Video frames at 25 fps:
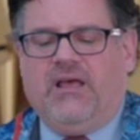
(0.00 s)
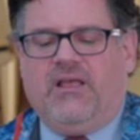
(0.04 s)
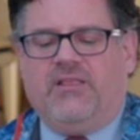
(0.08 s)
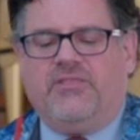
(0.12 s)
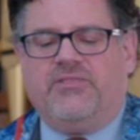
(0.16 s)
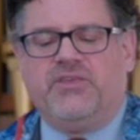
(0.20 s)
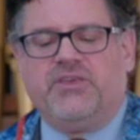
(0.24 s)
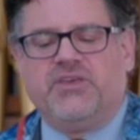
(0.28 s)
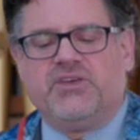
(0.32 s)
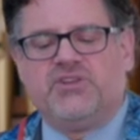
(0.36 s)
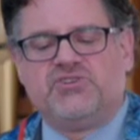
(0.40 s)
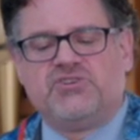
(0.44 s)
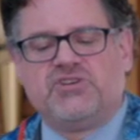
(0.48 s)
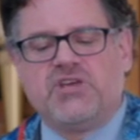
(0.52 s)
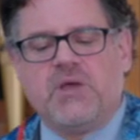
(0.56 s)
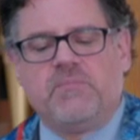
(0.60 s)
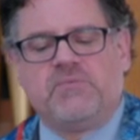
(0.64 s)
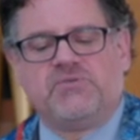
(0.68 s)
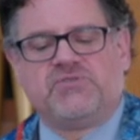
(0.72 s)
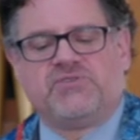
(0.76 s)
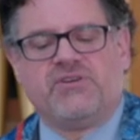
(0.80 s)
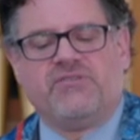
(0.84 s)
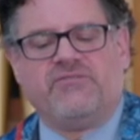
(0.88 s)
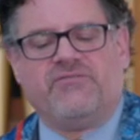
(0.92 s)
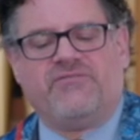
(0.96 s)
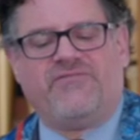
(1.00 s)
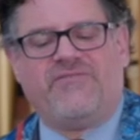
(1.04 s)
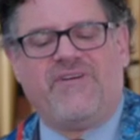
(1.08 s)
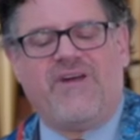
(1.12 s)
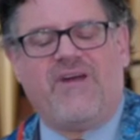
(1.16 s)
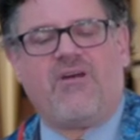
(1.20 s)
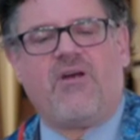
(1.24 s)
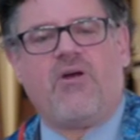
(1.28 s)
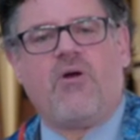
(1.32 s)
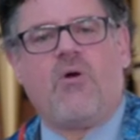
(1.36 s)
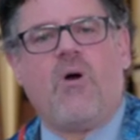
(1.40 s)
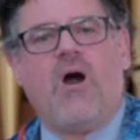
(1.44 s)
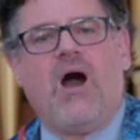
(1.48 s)
the Egyptian
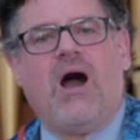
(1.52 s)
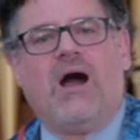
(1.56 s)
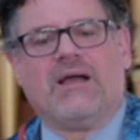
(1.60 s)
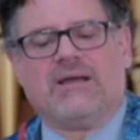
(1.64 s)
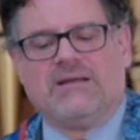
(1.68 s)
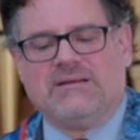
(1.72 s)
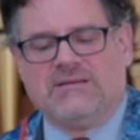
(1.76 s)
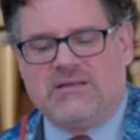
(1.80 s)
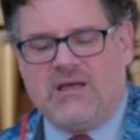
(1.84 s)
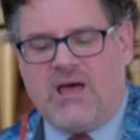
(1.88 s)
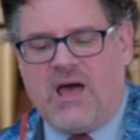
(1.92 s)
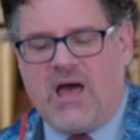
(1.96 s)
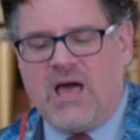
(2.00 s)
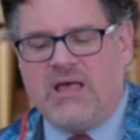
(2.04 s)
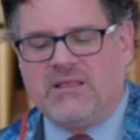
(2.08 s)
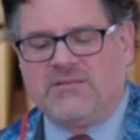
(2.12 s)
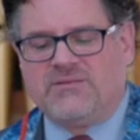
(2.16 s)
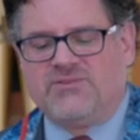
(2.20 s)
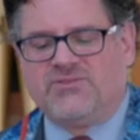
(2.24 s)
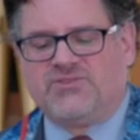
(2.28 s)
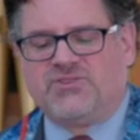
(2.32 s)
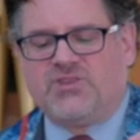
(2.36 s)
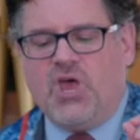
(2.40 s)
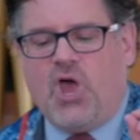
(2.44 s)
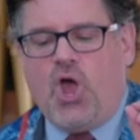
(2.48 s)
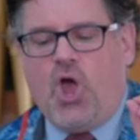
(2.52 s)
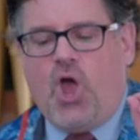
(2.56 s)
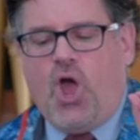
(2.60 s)
pharaoh Akhenaten's